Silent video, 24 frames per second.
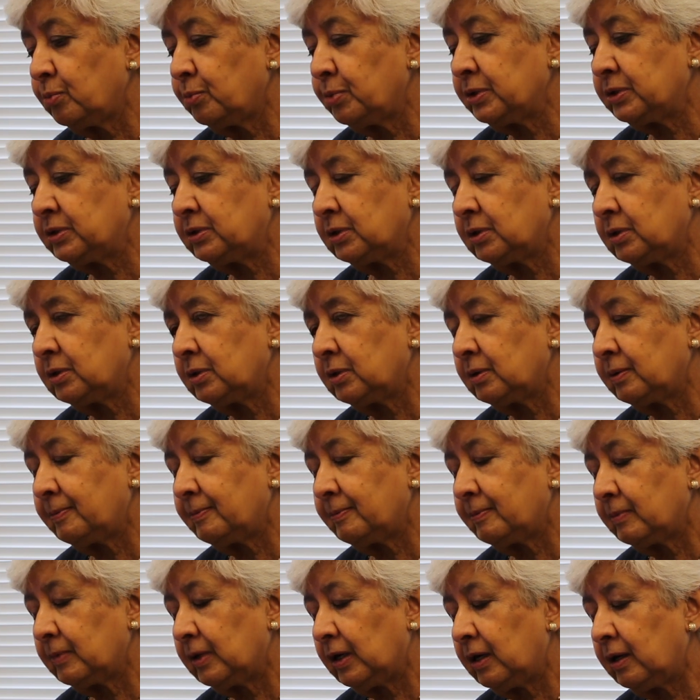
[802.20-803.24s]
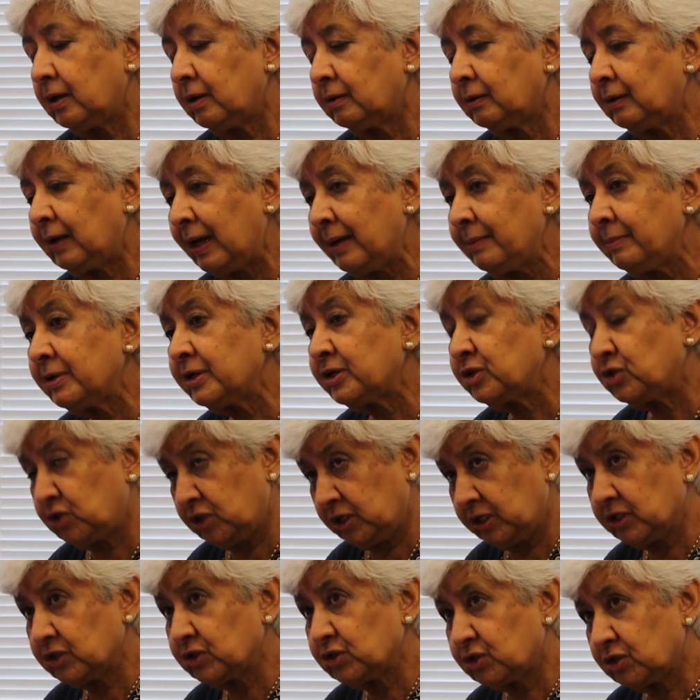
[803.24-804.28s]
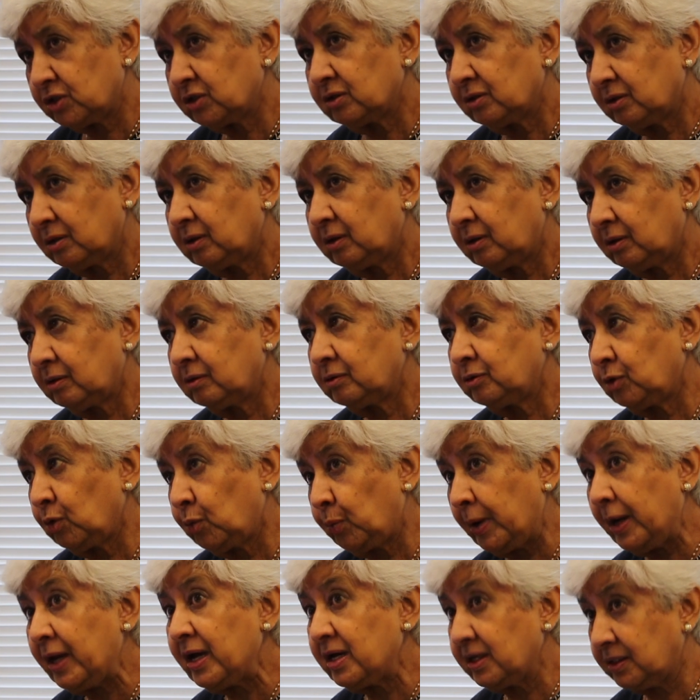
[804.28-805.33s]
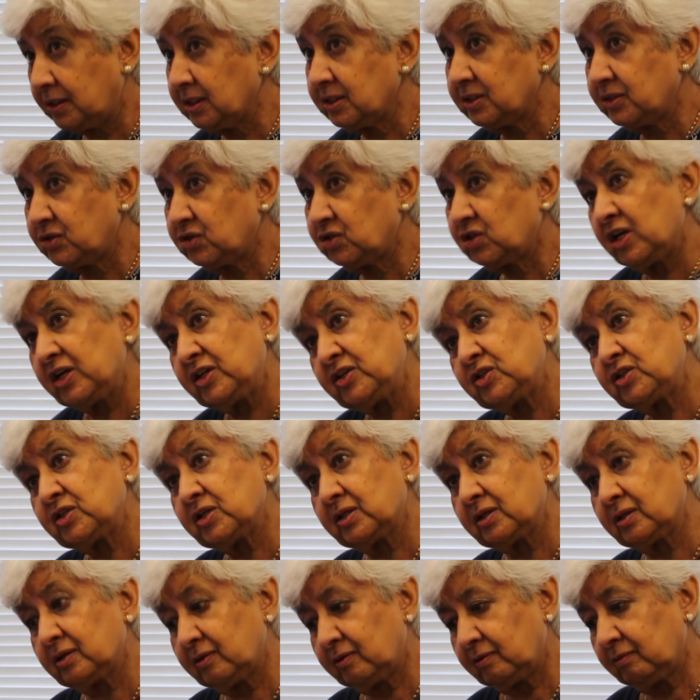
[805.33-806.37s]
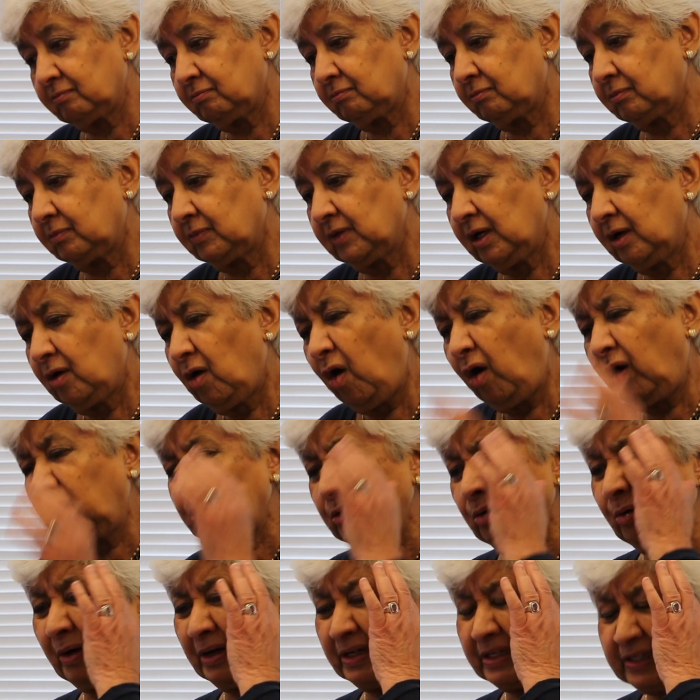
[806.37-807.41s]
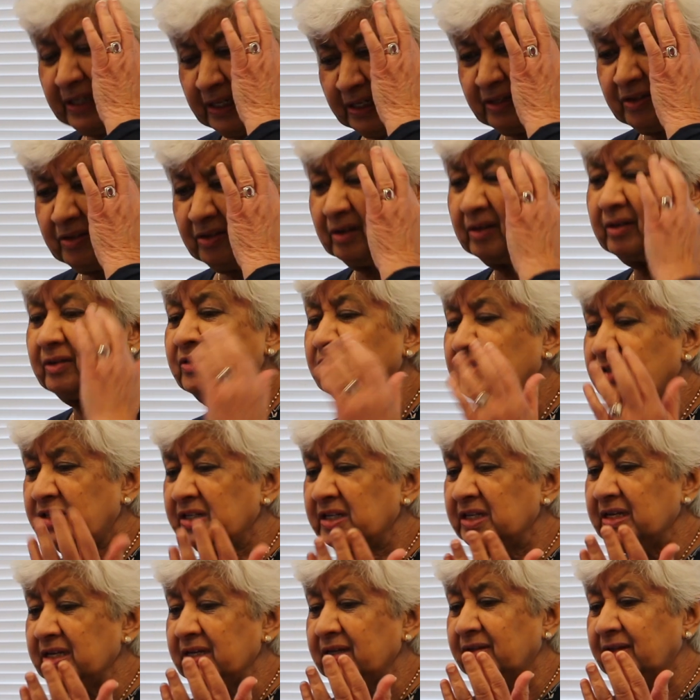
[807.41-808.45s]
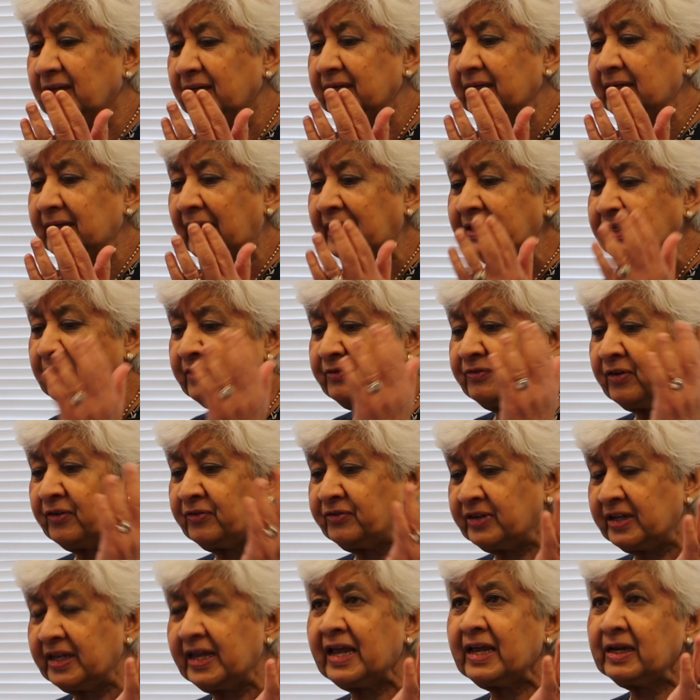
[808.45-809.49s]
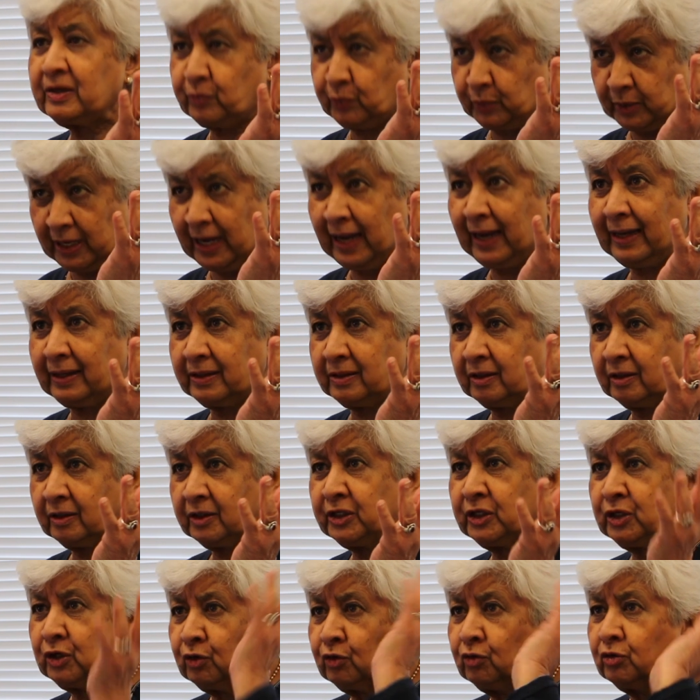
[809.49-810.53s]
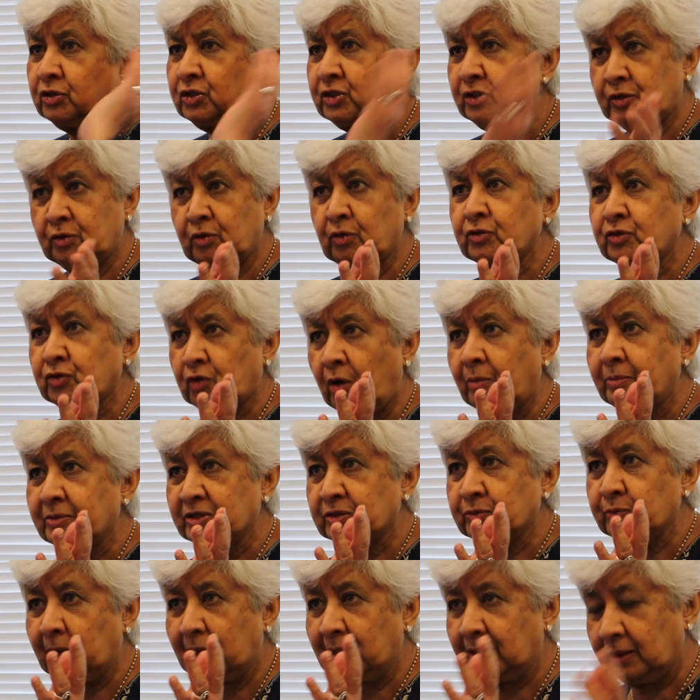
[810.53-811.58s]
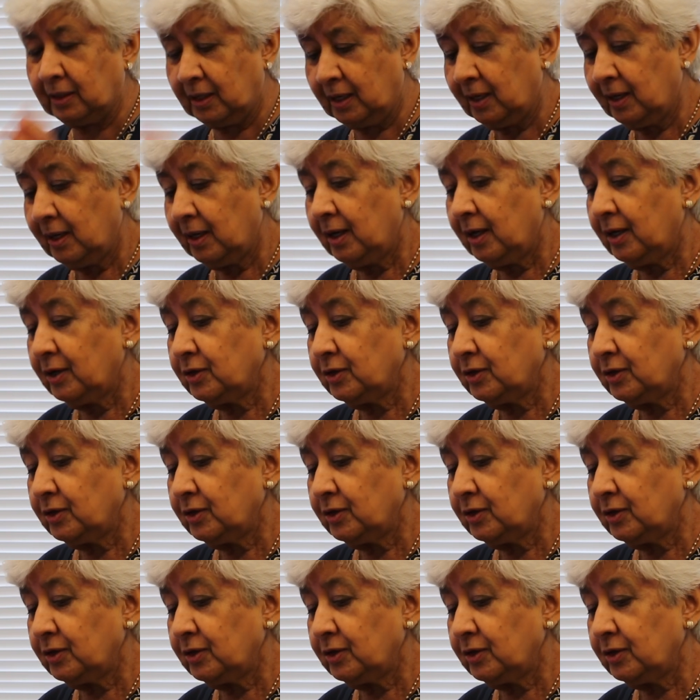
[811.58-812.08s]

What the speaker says: with the climate change, the way it is changing, although I did see that in 1958 we had a huge snowstorm as well. Yeah.